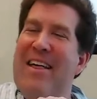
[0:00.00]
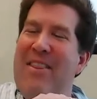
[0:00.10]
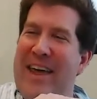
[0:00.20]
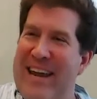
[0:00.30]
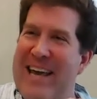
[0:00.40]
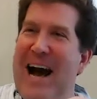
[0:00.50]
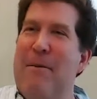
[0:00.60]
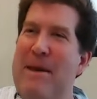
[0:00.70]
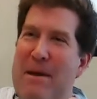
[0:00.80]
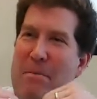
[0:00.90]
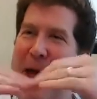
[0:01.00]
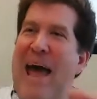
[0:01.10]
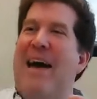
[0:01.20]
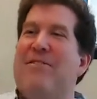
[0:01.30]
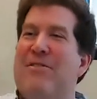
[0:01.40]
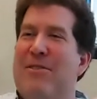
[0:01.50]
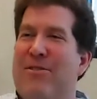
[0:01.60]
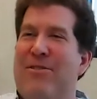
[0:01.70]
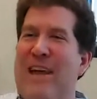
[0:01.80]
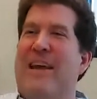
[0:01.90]
that it got me past the
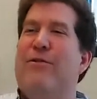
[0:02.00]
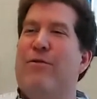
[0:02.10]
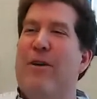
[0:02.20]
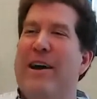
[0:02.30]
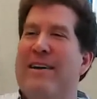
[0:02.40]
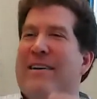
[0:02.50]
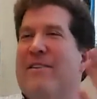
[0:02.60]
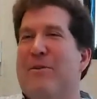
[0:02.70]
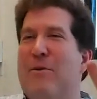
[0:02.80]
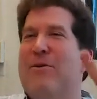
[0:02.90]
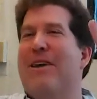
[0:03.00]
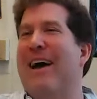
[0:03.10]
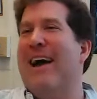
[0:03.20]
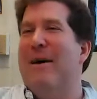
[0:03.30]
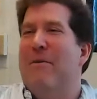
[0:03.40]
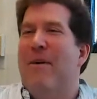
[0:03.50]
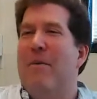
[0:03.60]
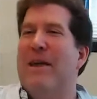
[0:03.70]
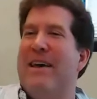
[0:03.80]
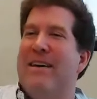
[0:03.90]
stage fright because it was
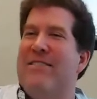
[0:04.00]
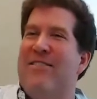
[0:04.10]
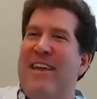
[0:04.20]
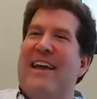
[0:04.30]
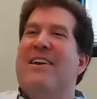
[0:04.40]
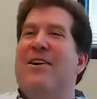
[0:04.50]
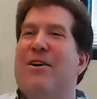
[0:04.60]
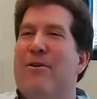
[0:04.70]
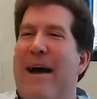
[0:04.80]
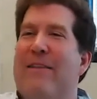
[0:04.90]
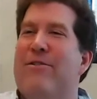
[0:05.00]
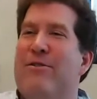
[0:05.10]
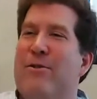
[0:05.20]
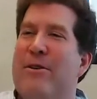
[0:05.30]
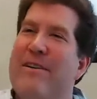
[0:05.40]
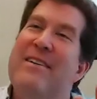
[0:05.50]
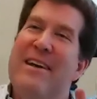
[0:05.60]
I'm like a second-year grad student.